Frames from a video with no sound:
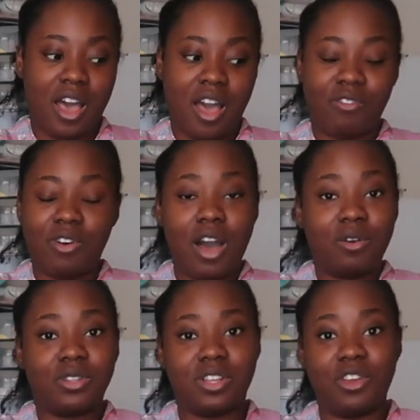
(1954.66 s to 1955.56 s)
I thought I
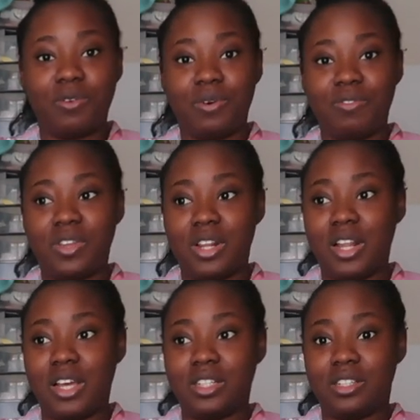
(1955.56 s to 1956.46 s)
was the only one feeling
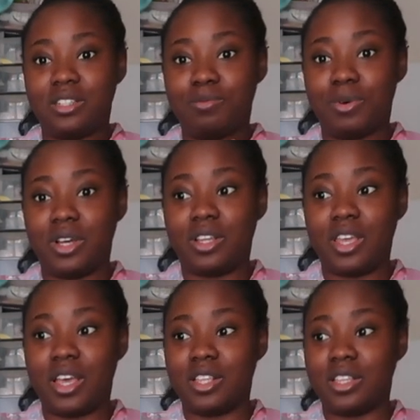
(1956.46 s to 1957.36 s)
like this, but
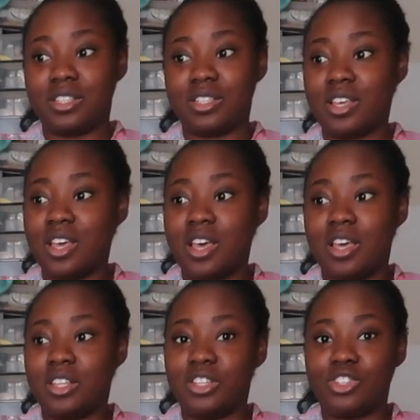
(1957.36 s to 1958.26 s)
yeah, there's
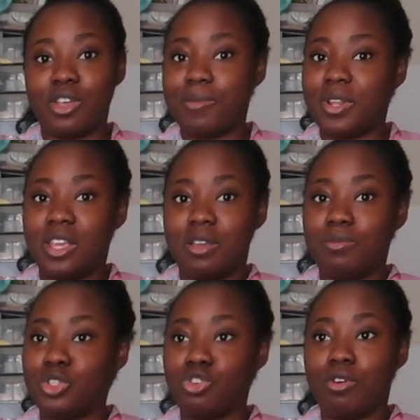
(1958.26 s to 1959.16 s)
so many
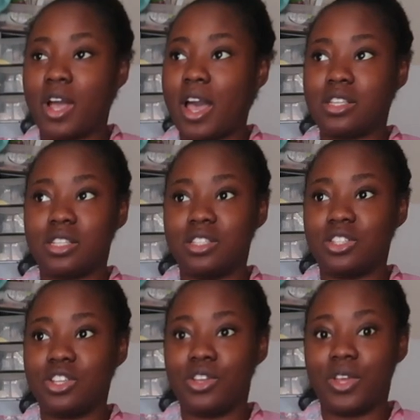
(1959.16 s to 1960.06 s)
immature guys in
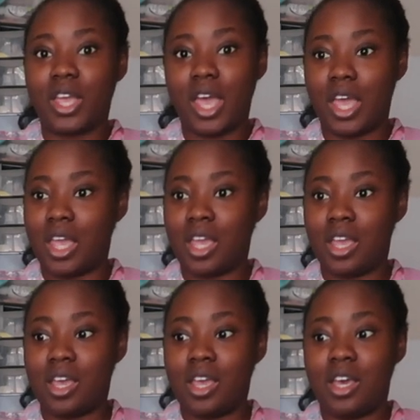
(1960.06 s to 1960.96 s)
the UK.
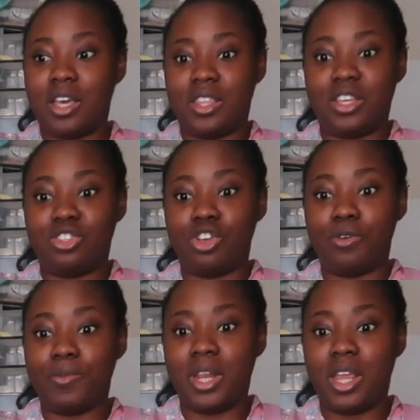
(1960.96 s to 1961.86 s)
There's
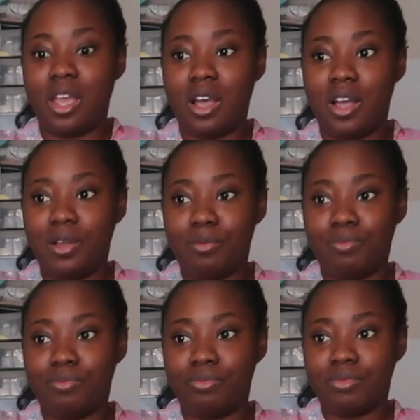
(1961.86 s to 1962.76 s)
so many,
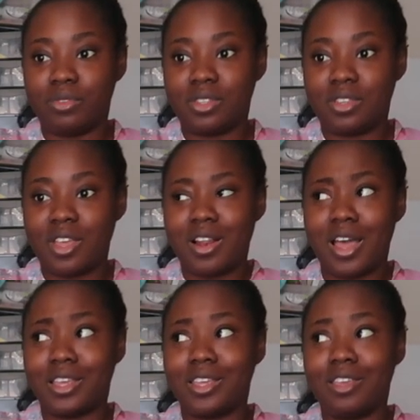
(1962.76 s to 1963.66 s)

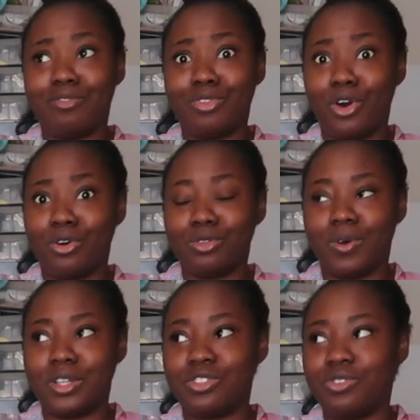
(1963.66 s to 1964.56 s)
like even the older
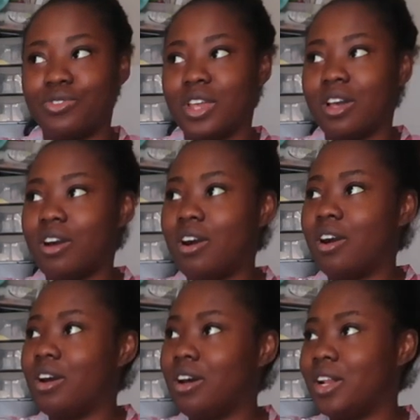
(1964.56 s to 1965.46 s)
ones, you think,
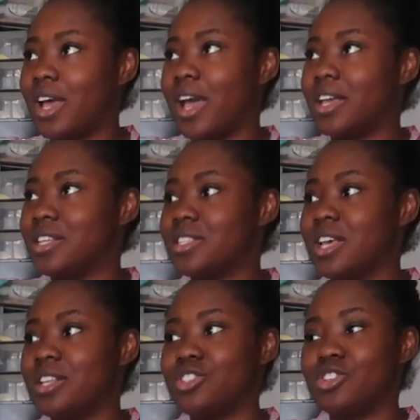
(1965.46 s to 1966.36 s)
oh, like
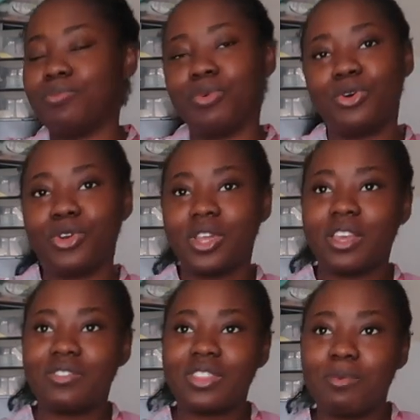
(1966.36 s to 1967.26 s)
sensible, you
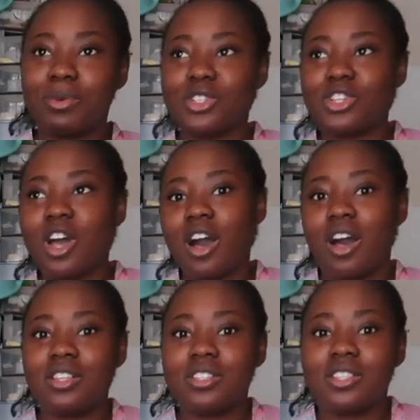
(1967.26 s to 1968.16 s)
give them a
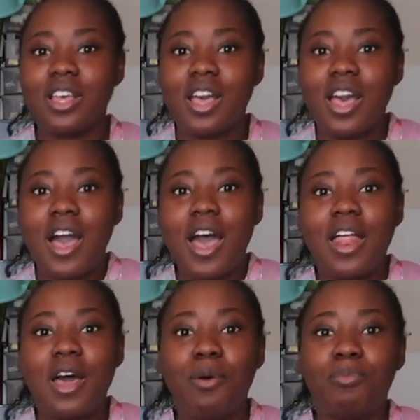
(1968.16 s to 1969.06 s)
chance,
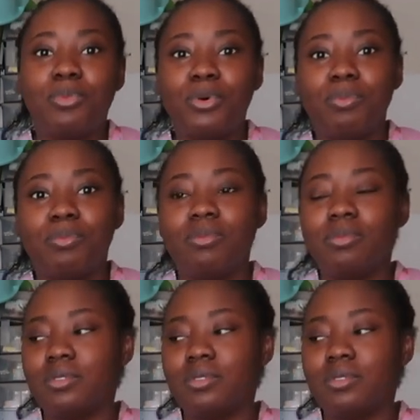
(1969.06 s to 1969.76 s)
and then boom,